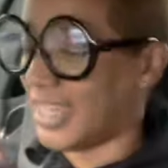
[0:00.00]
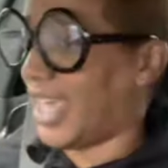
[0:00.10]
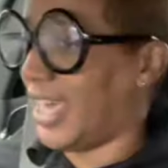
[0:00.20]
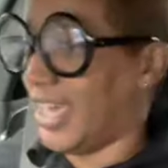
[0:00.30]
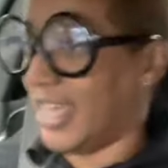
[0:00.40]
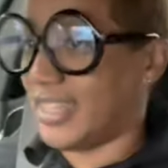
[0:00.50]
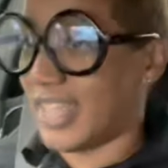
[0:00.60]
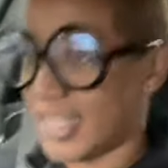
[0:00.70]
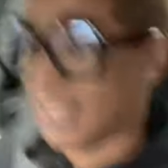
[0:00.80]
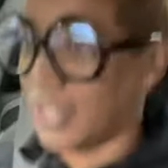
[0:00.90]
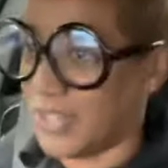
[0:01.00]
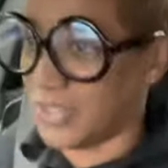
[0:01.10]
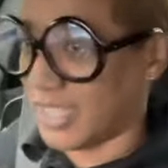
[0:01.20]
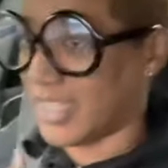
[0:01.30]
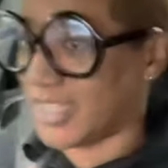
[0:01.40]
and that
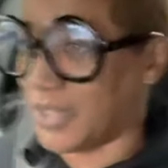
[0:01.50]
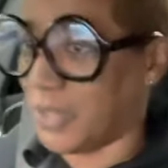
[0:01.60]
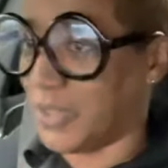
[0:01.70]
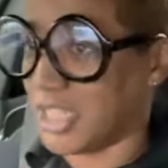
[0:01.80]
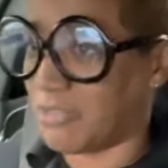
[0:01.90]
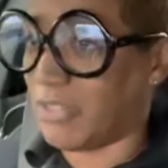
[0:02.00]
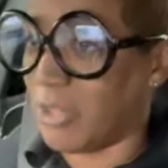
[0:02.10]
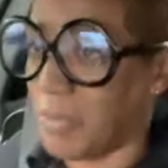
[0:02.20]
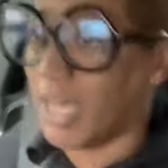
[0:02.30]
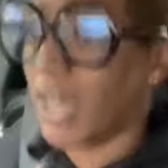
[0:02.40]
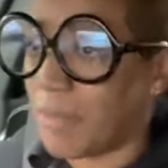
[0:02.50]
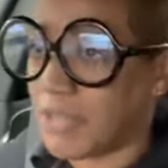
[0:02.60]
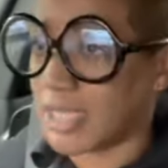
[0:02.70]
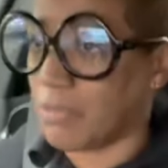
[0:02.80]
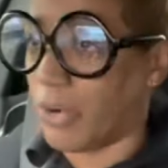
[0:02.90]
song just filled me up
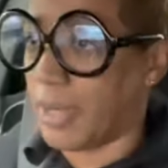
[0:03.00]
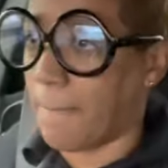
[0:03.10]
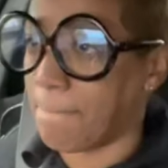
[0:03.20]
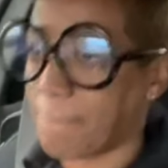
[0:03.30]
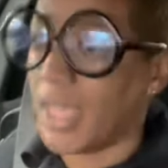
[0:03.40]
this morning,